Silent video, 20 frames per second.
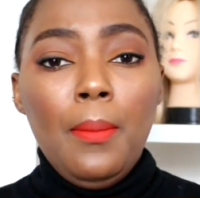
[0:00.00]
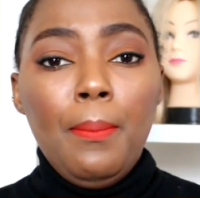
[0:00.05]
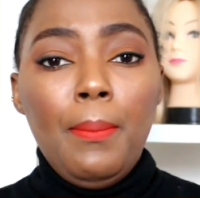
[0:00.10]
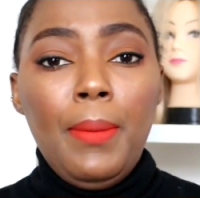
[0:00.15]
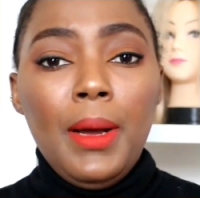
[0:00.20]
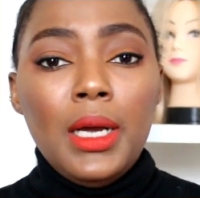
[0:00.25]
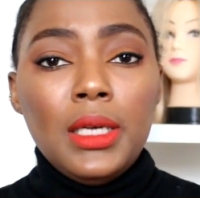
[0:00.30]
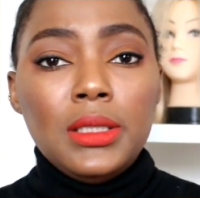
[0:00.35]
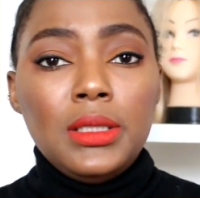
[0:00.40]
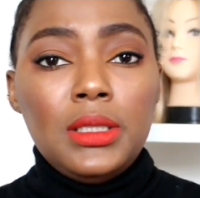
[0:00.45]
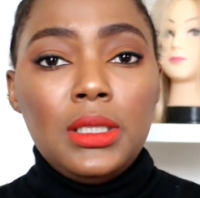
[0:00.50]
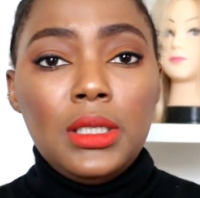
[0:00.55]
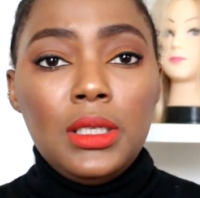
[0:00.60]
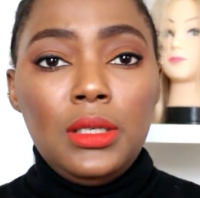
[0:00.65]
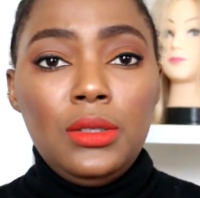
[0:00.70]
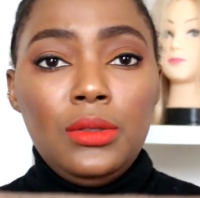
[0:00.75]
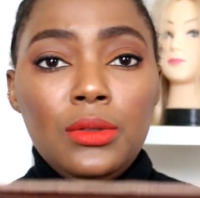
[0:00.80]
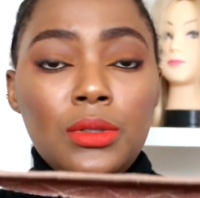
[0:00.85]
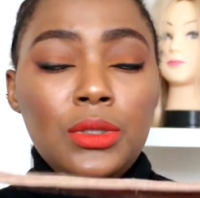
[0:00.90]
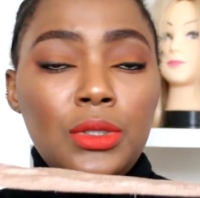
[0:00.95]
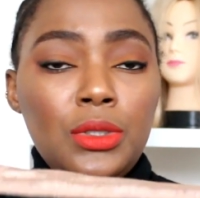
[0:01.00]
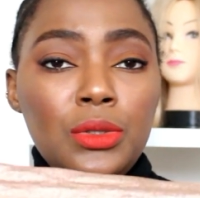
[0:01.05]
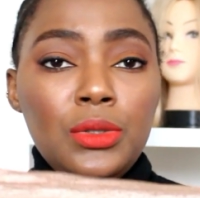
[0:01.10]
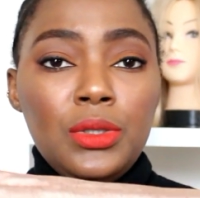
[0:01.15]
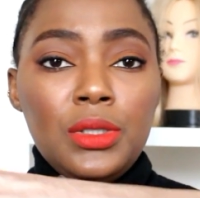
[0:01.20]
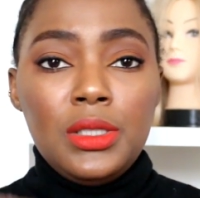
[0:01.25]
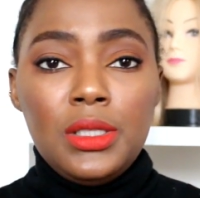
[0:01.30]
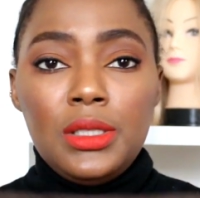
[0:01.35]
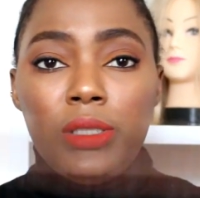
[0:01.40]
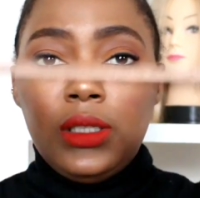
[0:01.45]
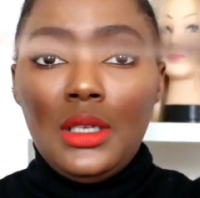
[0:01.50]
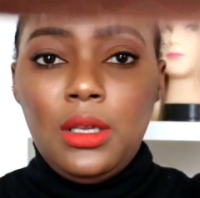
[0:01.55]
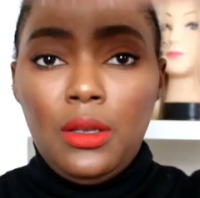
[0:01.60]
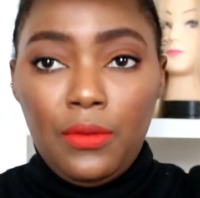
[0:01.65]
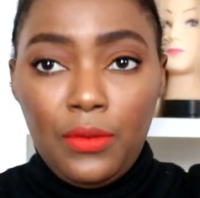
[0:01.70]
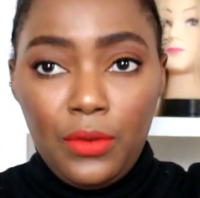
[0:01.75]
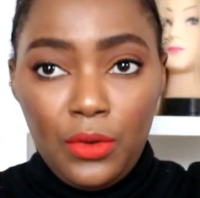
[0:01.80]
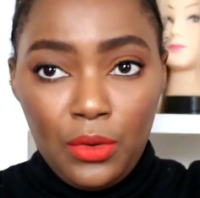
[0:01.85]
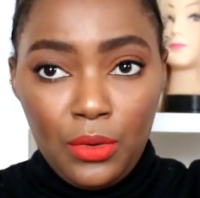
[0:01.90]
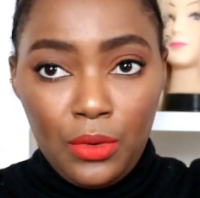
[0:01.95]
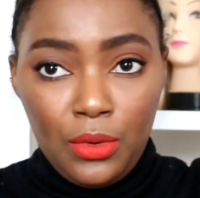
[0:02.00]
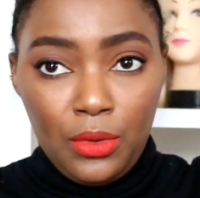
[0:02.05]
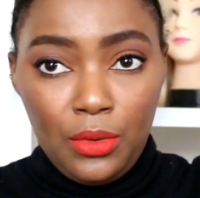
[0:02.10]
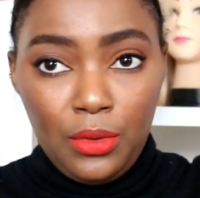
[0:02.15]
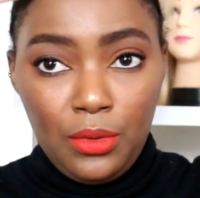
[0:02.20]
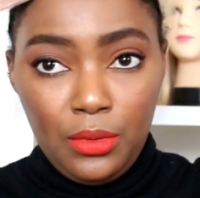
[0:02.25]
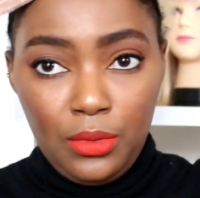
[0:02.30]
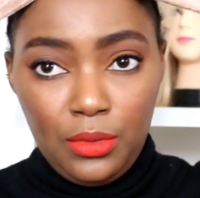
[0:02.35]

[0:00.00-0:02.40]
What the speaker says: But you could use this if you,